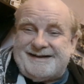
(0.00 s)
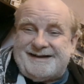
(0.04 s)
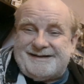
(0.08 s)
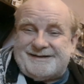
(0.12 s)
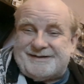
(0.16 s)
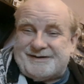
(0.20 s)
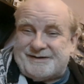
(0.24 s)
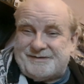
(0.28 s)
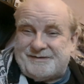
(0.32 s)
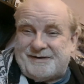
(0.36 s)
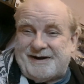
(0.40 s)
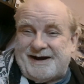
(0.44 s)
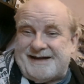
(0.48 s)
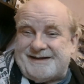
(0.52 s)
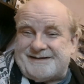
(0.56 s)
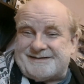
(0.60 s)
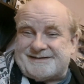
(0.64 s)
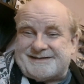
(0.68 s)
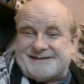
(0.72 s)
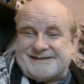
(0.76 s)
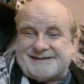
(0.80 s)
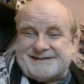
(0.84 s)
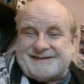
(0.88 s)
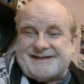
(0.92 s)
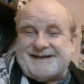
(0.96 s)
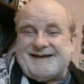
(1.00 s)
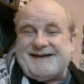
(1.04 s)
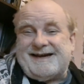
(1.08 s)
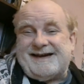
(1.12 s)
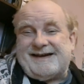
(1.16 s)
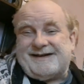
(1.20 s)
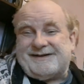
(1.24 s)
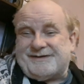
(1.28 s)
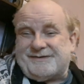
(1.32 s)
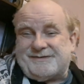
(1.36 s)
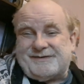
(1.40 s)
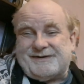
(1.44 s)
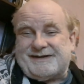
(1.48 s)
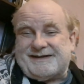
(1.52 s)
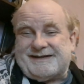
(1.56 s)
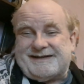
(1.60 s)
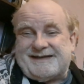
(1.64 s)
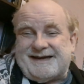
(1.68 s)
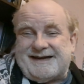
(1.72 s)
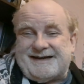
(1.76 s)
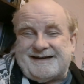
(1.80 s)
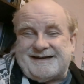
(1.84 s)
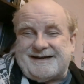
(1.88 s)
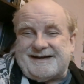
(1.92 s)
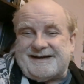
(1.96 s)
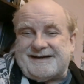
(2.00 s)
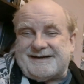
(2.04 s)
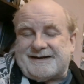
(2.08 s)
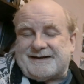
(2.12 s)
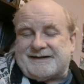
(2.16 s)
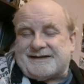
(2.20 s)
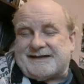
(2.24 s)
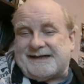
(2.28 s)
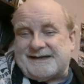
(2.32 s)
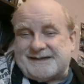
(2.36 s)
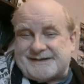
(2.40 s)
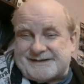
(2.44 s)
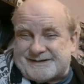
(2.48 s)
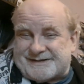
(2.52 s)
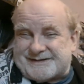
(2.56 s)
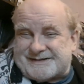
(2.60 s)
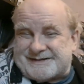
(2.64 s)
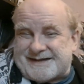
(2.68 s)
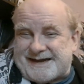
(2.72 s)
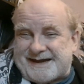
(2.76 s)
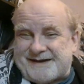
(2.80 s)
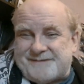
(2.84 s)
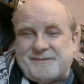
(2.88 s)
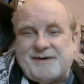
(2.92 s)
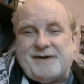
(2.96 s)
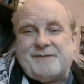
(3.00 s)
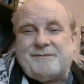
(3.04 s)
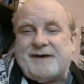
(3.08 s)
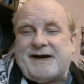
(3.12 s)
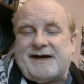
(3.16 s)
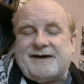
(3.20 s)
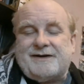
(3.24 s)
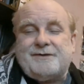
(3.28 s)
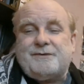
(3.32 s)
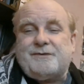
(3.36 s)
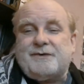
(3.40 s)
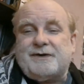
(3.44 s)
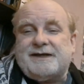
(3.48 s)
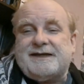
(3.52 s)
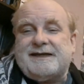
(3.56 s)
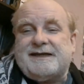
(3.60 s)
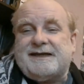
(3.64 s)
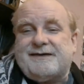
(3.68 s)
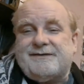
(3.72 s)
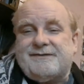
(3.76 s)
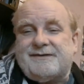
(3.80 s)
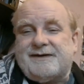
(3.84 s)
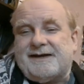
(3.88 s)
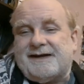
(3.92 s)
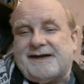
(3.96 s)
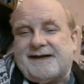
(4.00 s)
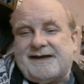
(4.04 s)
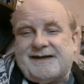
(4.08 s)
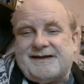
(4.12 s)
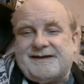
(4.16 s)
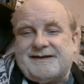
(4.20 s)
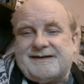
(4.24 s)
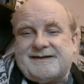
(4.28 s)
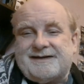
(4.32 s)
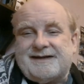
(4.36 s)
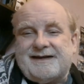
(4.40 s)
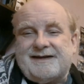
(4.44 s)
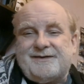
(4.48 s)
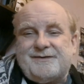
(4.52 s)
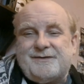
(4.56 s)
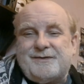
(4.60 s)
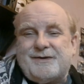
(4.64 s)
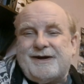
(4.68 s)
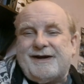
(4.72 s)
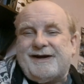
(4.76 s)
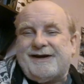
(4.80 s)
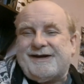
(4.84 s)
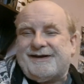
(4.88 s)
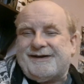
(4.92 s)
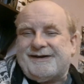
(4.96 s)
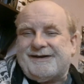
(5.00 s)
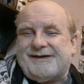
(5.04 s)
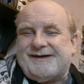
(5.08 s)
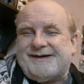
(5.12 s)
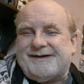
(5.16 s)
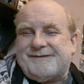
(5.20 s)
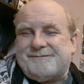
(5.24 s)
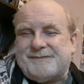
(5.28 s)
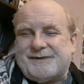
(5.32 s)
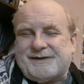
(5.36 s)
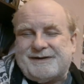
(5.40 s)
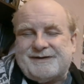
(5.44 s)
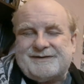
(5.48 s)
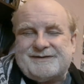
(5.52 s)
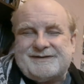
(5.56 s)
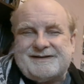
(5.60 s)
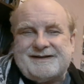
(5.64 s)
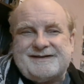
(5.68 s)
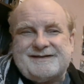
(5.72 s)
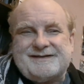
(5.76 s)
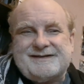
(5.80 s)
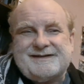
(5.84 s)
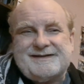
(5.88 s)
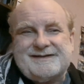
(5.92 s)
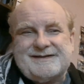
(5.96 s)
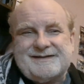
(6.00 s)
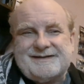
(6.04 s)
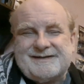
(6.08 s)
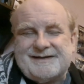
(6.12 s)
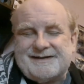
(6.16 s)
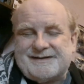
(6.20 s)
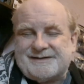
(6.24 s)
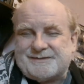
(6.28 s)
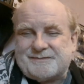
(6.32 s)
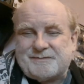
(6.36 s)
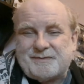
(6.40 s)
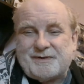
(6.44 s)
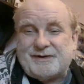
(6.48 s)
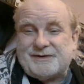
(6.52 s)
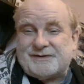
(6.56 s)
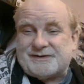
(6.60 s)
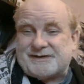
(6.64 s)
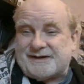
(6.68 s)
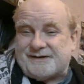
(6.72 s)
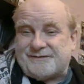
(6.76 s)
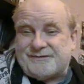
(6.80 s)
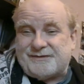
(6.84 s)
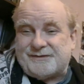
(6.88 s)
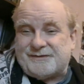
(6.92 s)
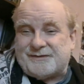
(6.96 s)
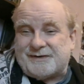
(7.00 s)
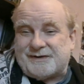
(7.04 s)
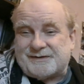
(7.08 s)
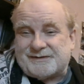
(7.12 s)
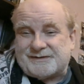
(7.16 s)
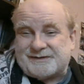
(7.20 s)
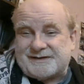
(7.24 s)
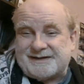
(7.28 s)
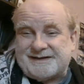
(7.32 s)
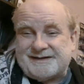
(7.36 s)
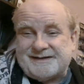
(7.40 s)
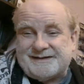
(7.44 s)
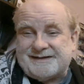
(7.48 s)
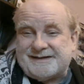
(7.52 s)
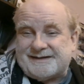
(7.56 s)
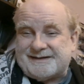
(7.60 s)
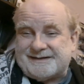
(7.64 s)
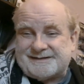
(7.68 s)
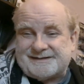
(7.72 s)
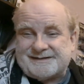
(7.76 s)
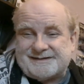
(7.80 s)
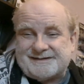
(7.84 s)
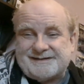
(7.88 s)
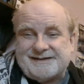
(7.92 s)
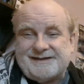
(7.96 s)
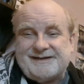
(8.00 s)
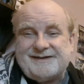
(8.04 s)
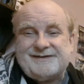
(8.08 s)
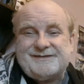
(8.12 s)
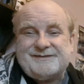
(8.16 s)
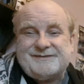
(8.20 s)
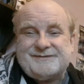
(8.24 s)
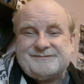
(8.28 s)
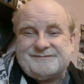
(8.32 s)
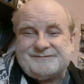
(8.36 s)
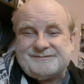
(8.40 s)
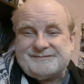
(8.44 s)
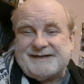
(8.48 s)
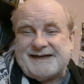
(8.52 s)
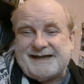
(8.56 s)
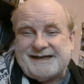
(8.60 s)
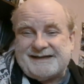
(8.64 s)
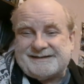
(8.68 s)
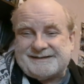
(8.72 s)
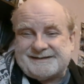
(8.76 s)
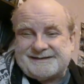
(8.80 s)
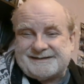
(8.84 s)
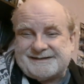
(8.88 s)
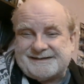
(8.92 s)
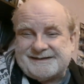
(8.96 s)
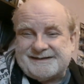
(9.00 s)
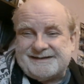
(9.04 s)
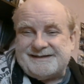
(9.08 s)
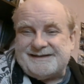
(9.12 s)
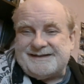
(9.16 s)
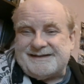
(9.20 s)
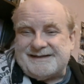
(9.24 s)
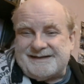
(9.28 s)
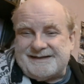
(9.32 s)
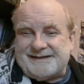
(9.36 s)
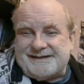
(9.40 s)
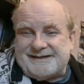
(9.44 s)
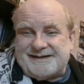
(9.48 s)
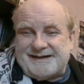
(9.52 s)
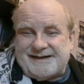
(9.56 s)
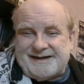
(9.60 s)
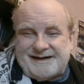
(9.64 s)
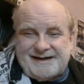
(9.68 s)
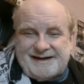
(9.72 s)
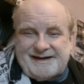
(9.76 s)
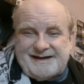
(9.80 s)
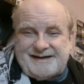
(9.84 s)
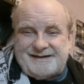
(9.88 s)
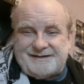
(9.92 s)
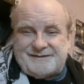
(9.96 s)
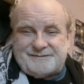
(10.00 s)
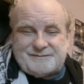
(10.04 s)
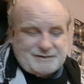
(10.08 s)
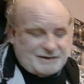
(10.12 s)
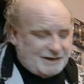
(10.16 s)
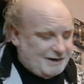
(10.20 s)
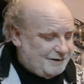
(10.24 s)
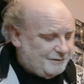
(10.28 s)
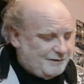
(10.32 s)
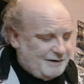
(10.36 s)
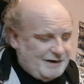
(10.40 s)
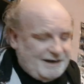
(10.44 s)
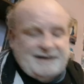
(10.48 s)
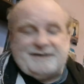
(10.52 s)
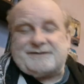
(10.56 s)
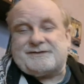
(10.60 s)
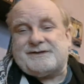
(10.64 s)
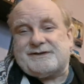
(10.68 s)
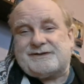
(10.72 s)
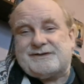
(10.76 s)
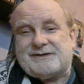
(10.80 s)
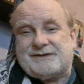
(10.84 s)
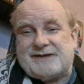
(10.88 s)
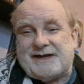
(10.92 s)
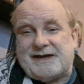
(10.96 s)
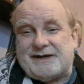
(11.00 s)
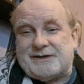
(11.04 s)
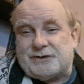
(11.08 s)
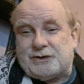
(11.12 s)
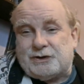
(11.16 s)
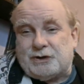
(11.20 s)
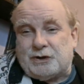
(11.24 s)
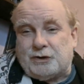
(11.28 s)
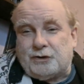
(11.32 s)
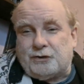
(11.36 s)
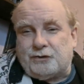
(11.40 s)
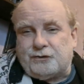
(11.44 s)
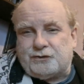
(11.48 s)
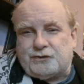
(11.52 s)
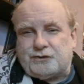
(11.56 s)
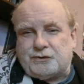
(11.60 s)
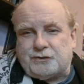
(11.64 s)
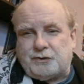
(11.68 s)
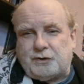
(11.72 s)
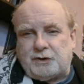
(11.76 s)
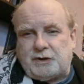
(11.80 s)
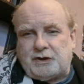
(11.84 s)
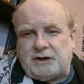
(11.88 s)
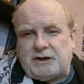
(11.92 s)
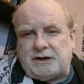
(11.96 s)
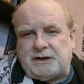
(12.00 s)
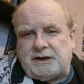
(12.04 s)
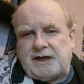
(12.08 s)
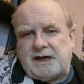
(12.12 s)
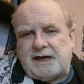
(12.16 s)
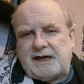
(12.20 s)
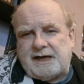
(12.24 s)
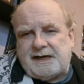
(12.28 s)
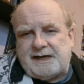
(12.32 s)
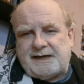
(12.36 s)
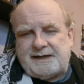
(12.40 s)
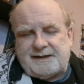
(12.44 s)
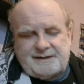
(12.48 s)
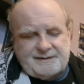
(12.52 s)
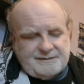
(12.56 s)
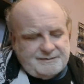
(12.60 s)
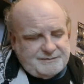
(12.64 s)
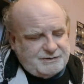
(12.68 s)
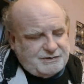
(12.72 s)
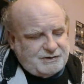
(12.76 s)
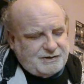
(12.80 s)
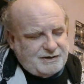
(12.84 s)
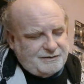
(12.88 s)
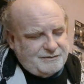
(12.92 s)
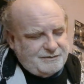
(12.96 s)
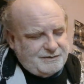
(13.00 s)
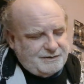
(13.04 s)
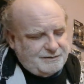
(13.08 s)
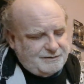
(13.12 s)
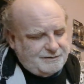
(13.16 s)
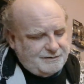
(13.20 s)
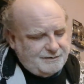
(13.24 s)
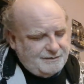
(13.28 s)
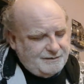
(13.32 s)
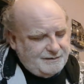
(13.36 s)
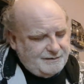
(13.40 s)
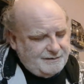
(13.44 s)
don't know what else to say. I don't want to, I'd like to say more, but I don't want to give it anything away, because I think it spoils it if you've not seen this, you know. Yes. So I'll just, as usual, show you.